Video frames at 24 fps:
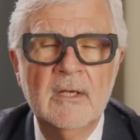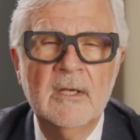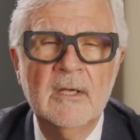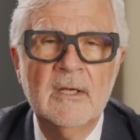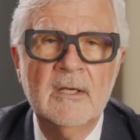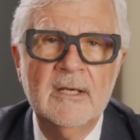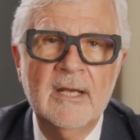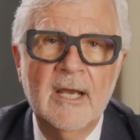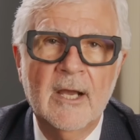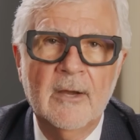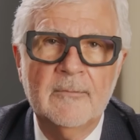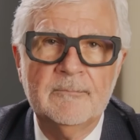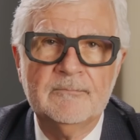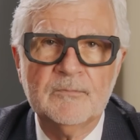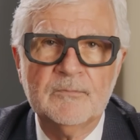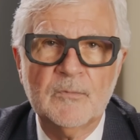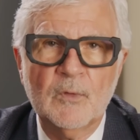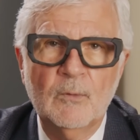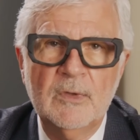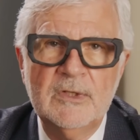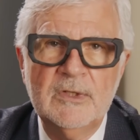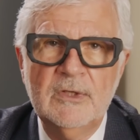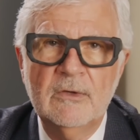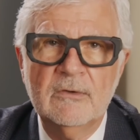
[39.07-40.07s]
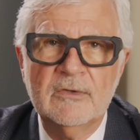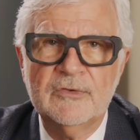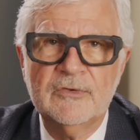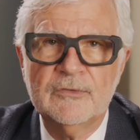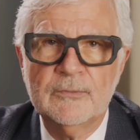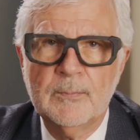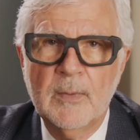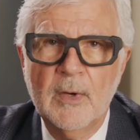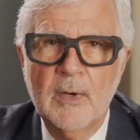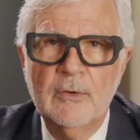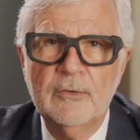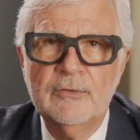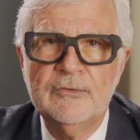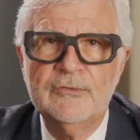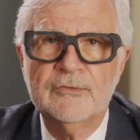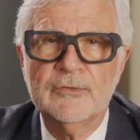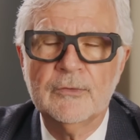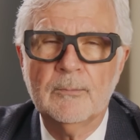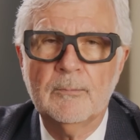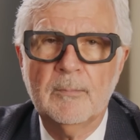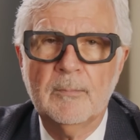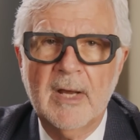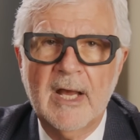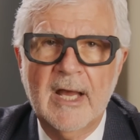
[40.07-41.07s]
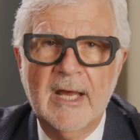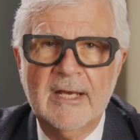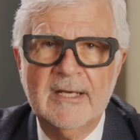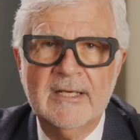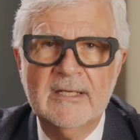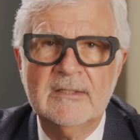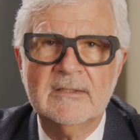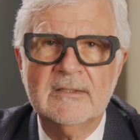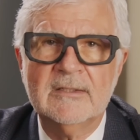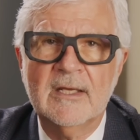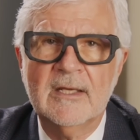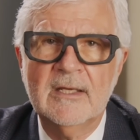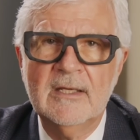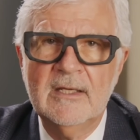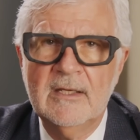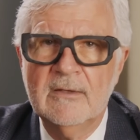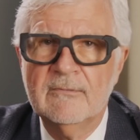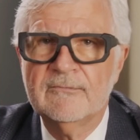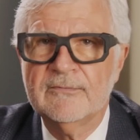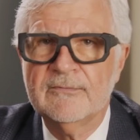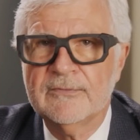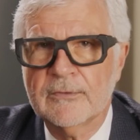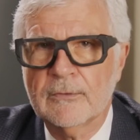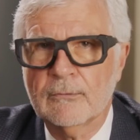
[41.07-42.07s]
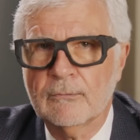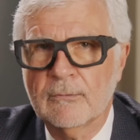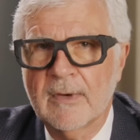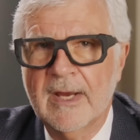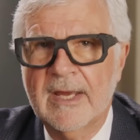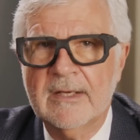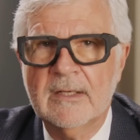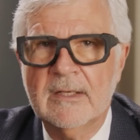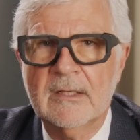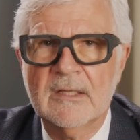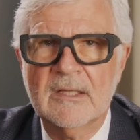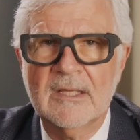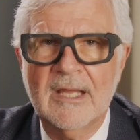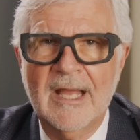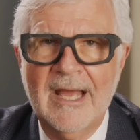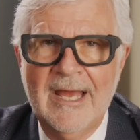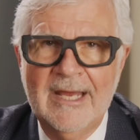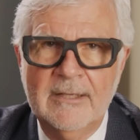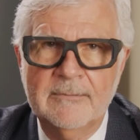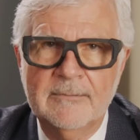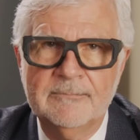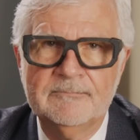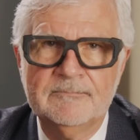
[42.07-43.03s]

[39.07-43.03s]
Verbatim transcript: Now, when you expose your body to infrared light,